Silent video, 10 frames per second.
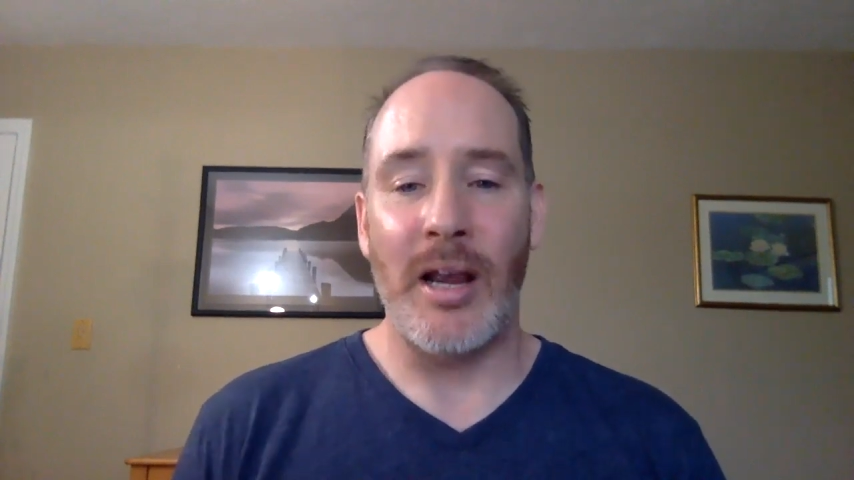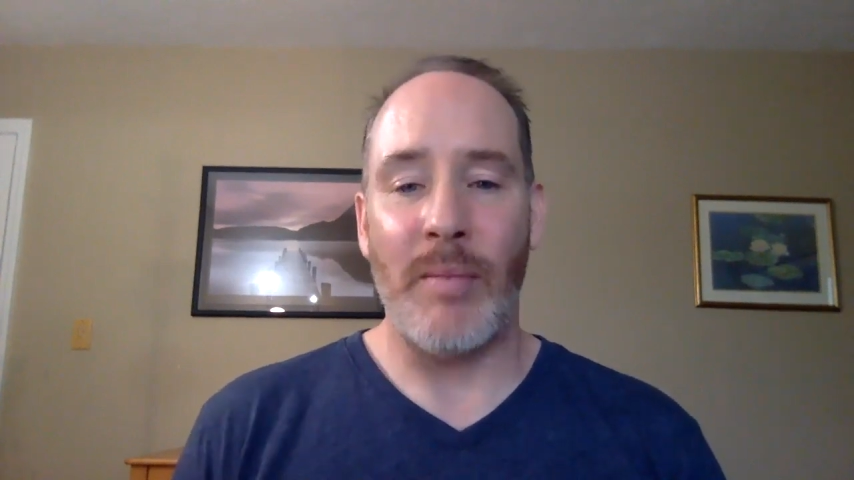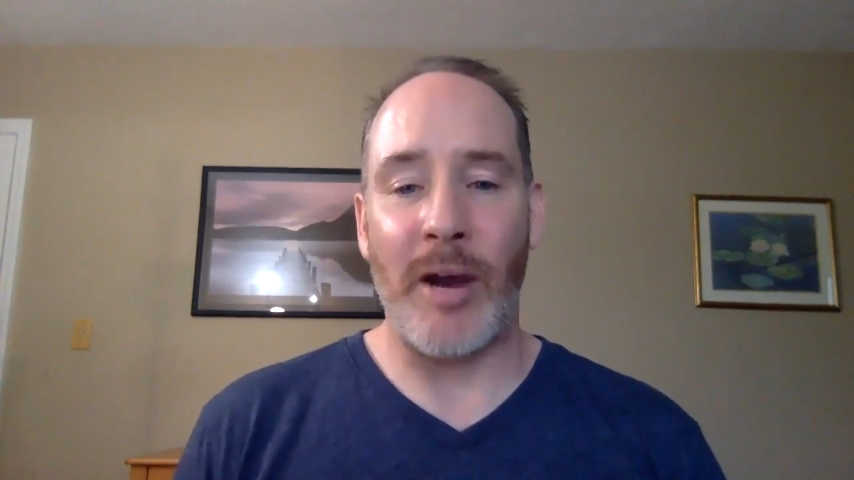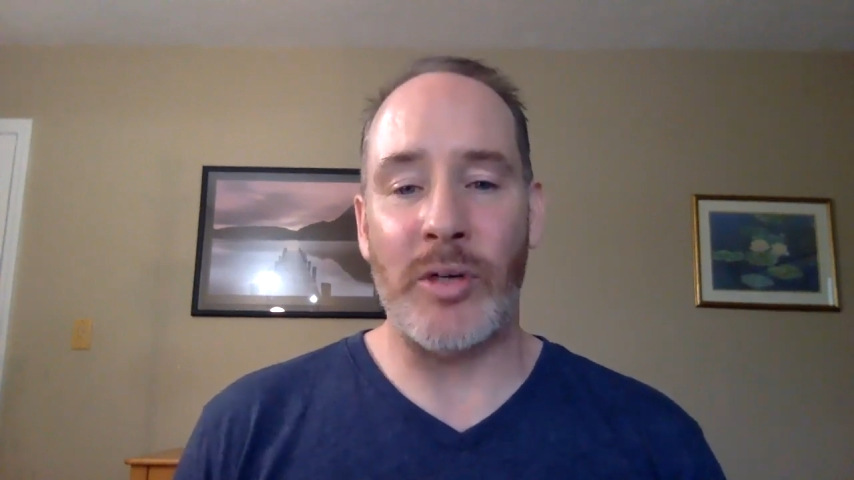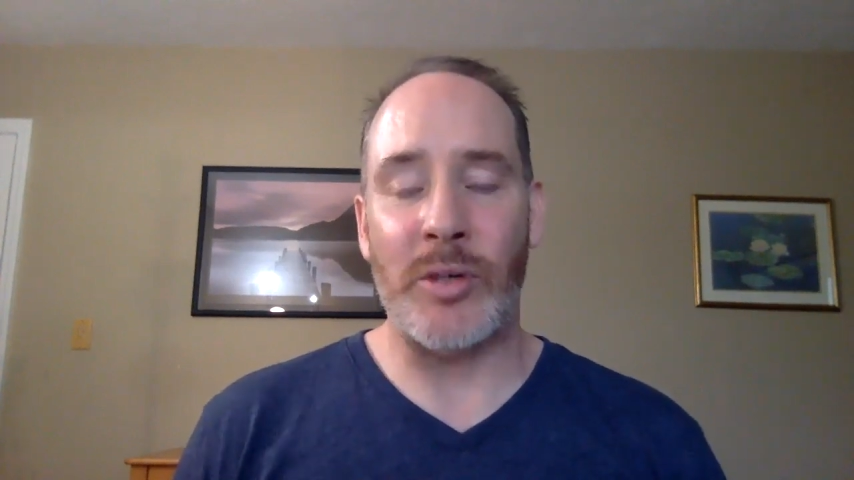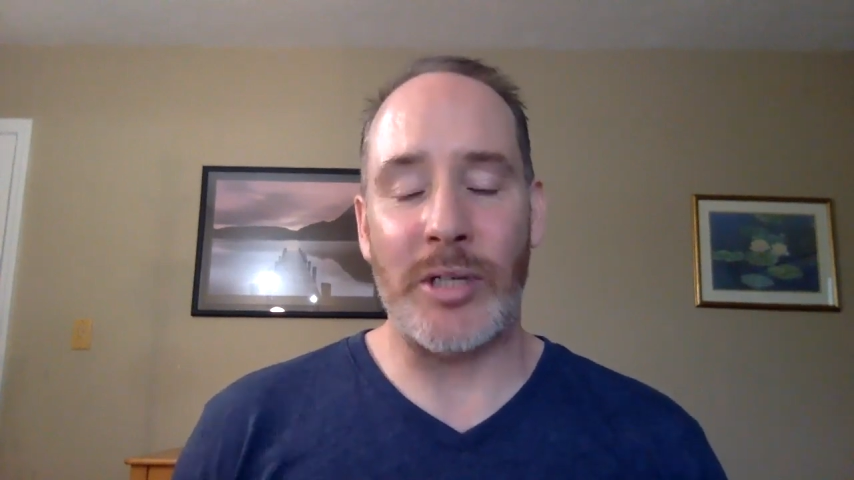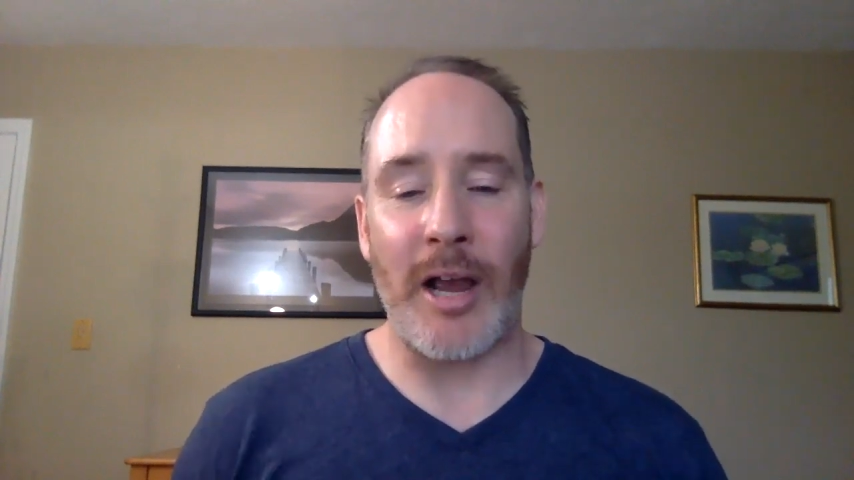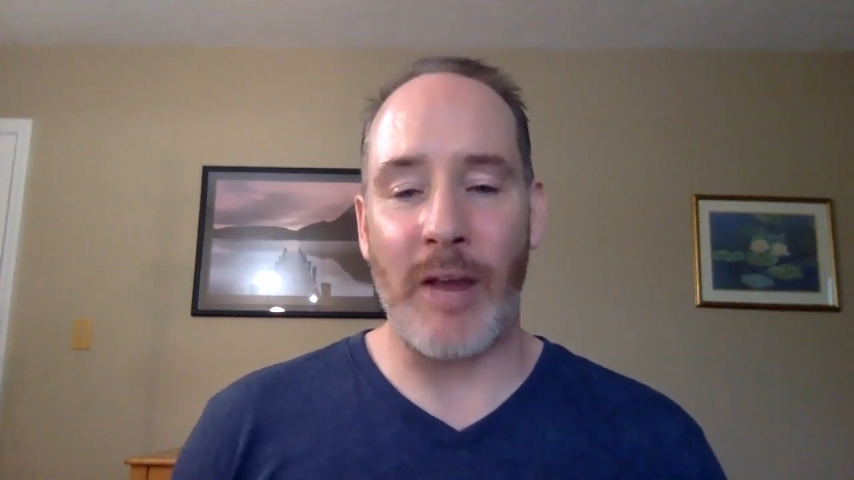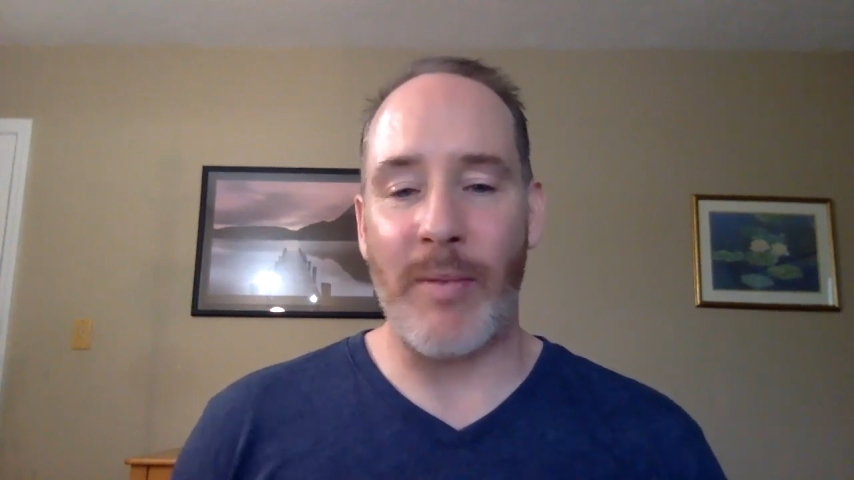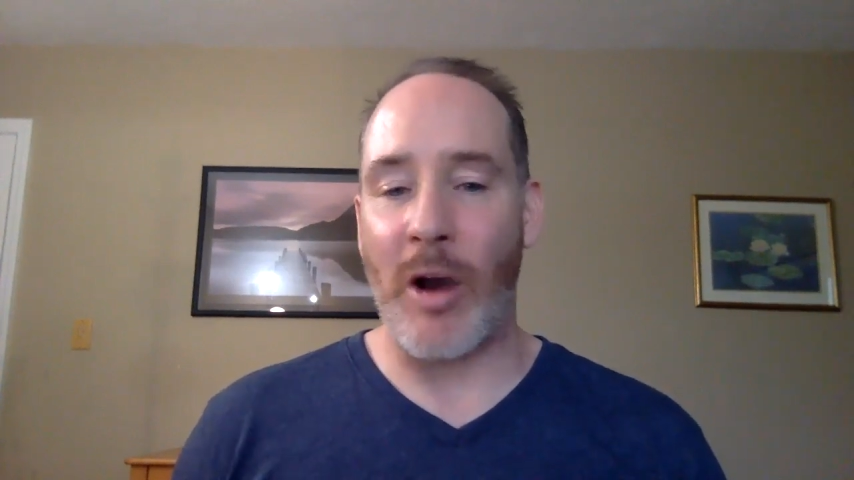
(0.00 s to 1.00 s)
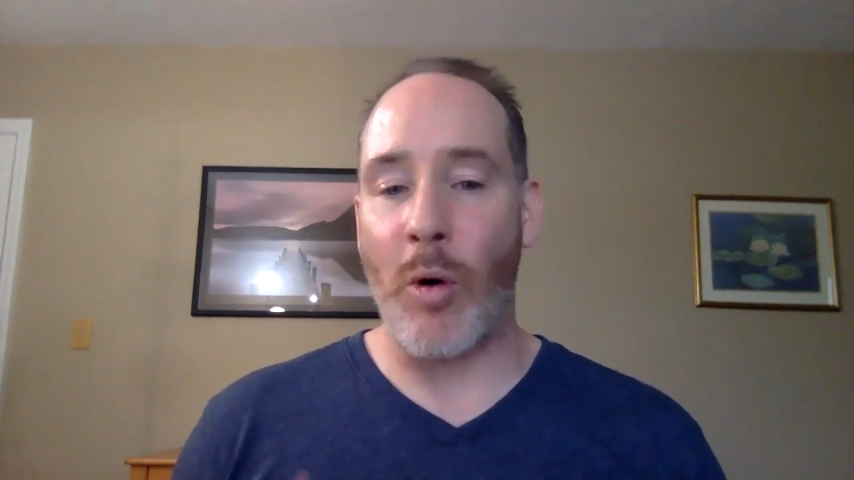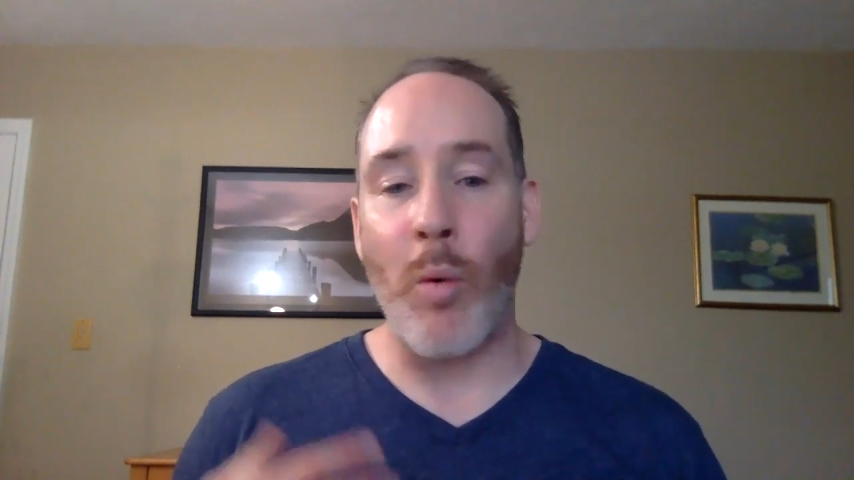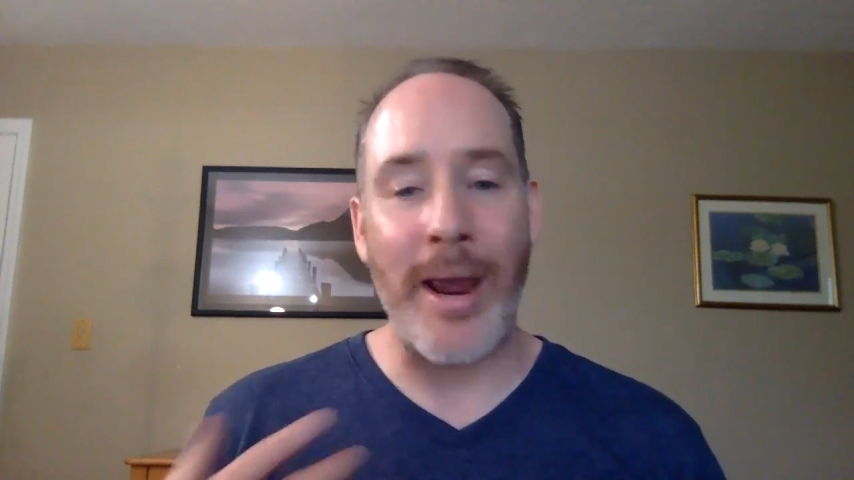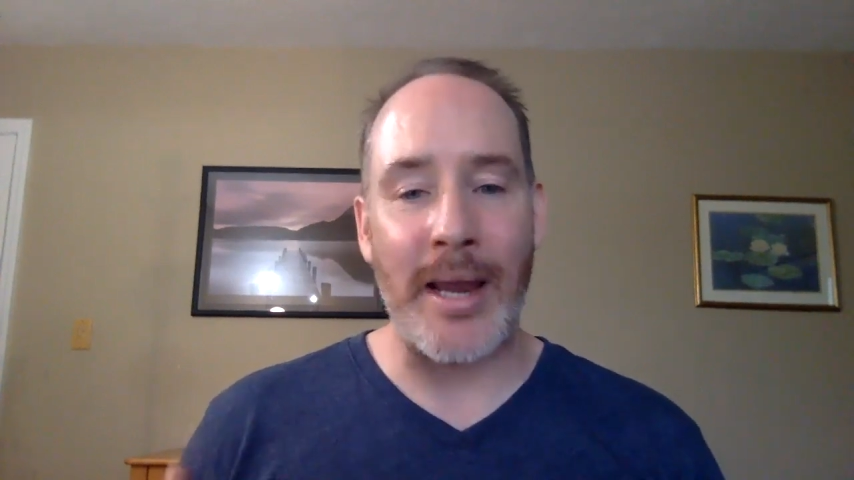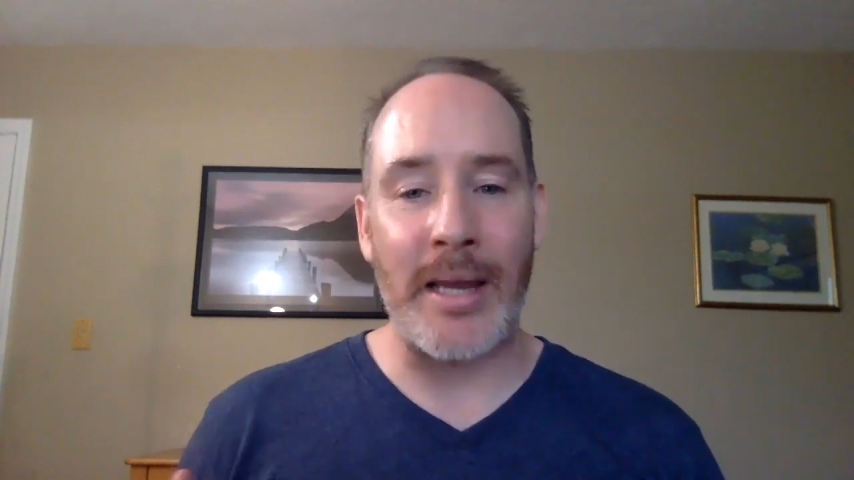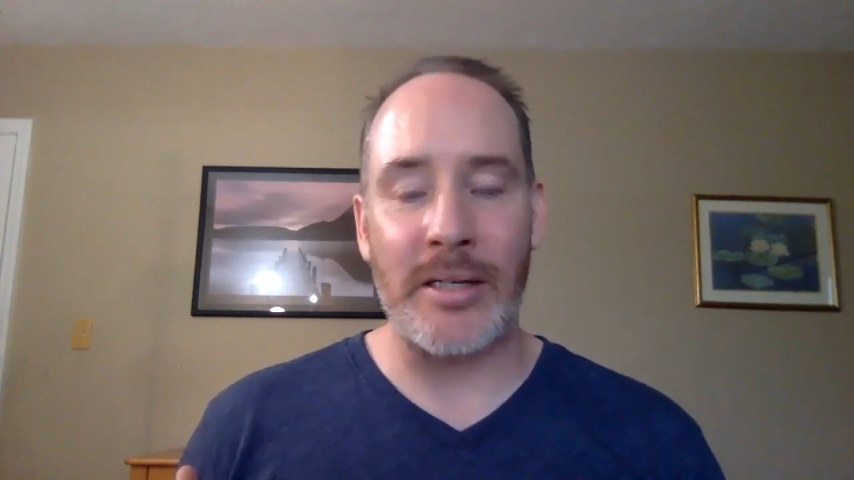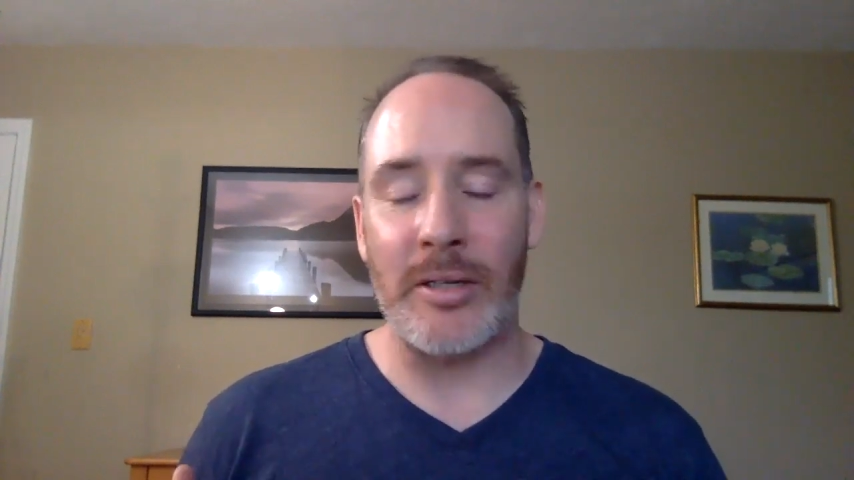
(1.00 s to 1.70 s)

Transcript: by which we talk about ways